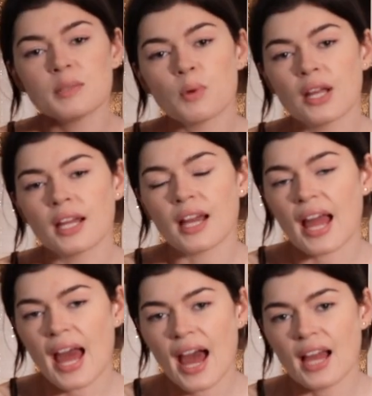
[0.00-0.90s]
bring a
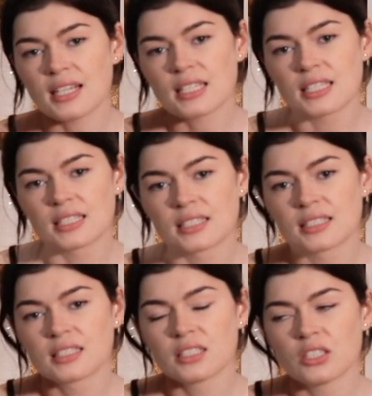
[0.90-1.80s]
hat
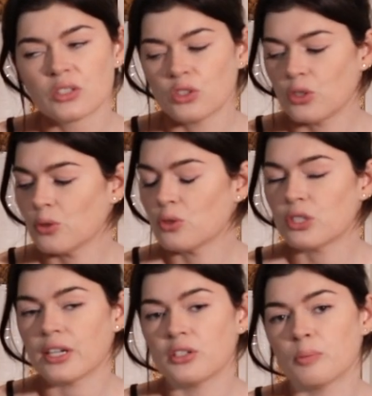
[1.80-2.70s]
to
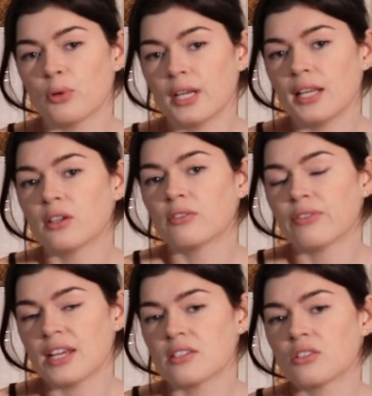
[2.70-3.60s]
shade your pretty little
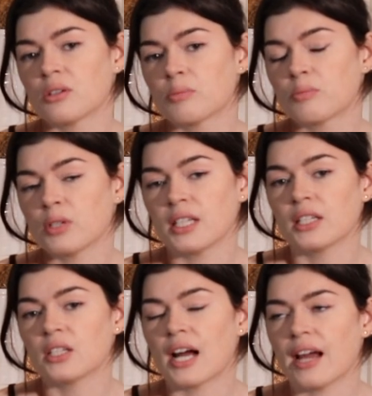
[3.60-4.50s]
face and your pretty
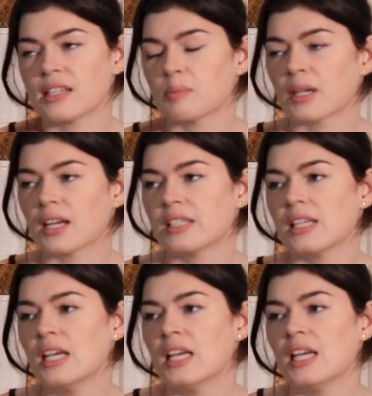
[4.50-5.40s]
little eyes, because
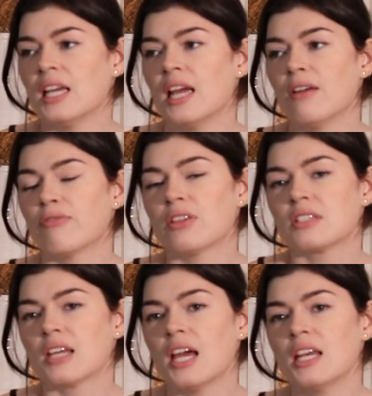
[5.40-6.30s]
if the
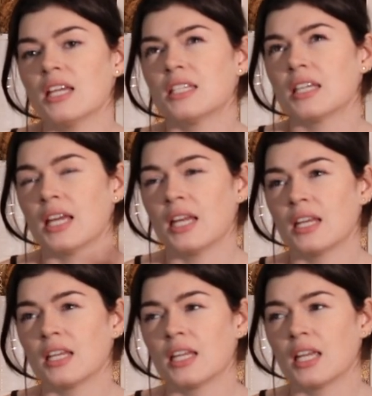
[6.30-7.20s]
sun is
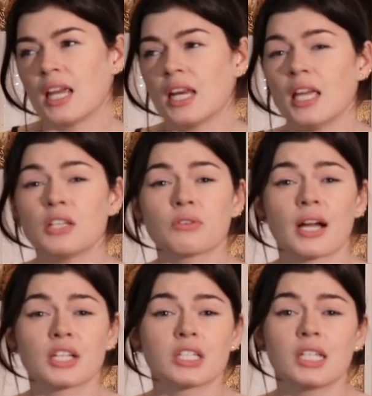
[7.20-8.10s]
in any
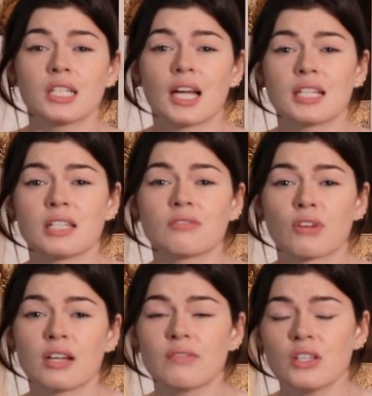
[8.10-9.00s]
direction that's in
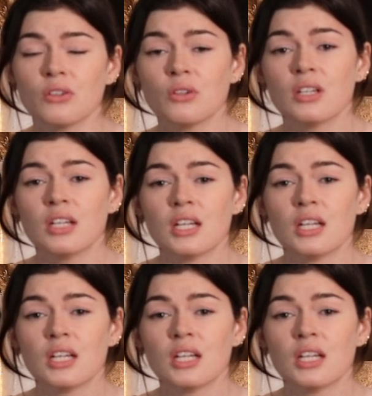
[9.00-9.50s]
front of you,